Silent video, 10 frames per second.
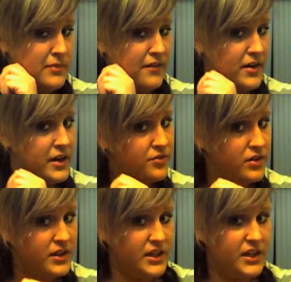I've had it for
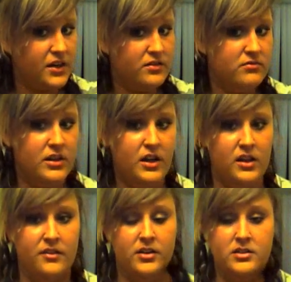like a year and I
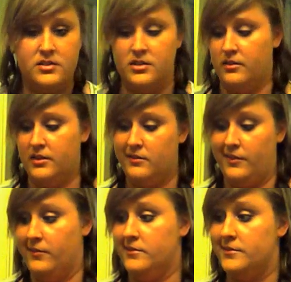love it, so
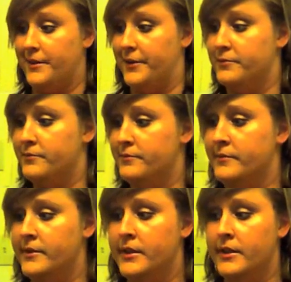I don't care.
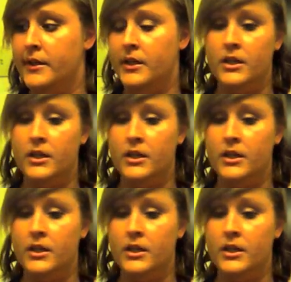Okay,